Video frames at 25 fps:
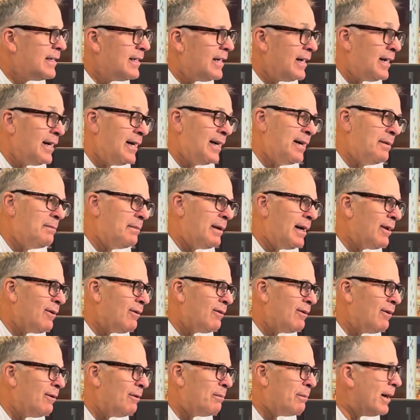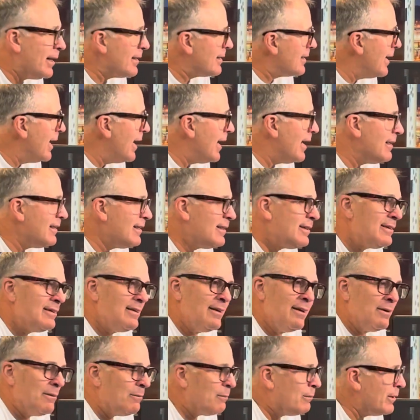I don't know about that.
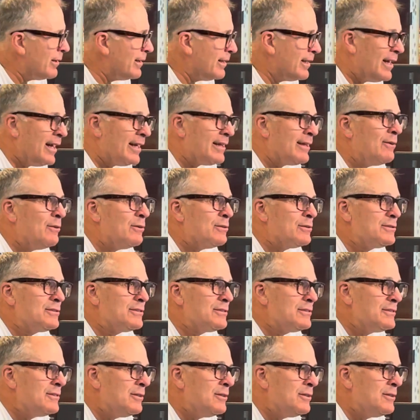I don't know where you got those.